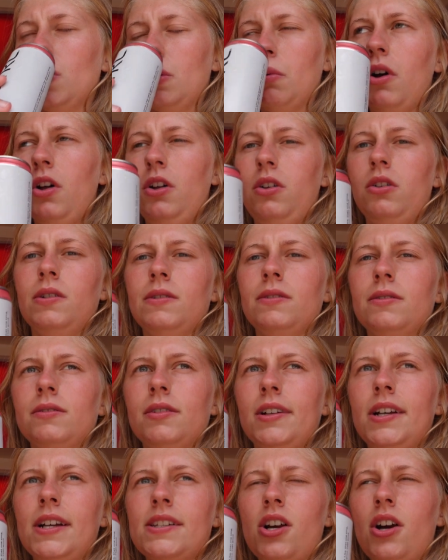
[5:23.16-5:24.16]
Well,
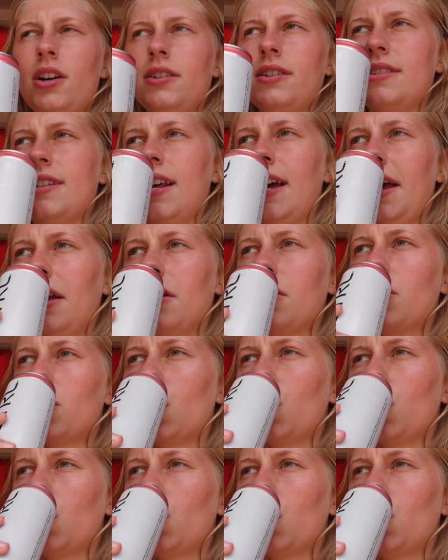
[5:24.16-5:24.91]
it's hard to say.